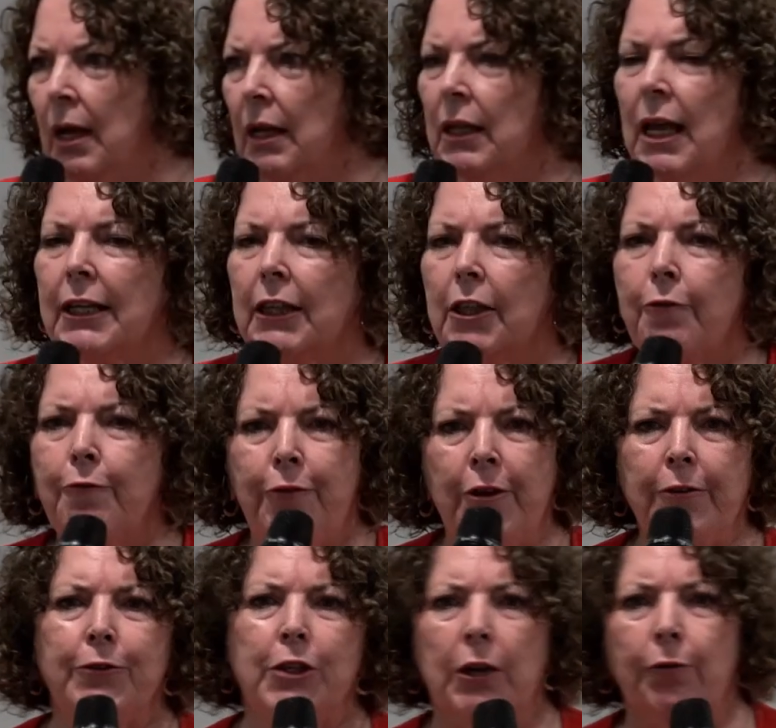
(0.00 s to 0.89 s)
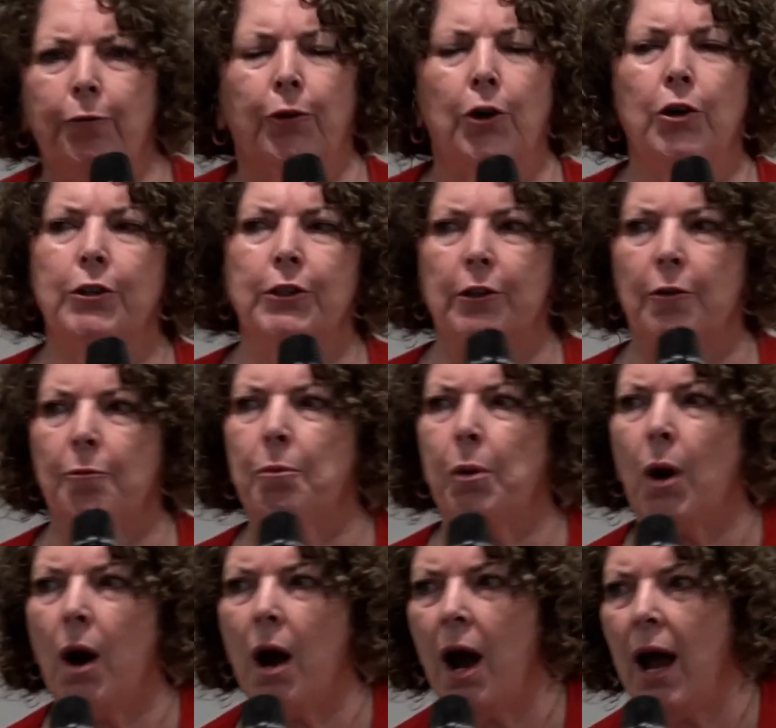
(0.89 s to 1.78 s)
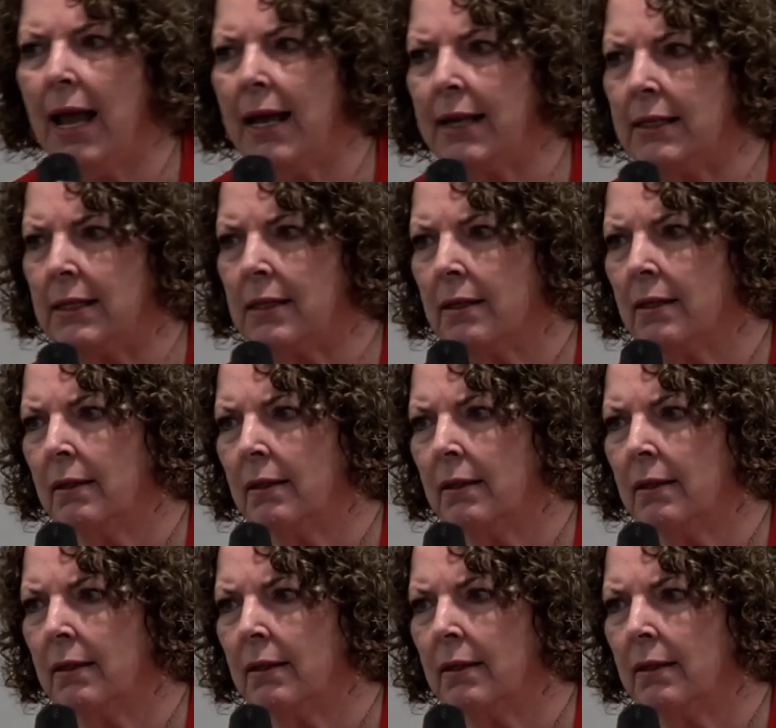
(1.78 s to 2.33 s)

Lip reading: like the 50 fruits of pride.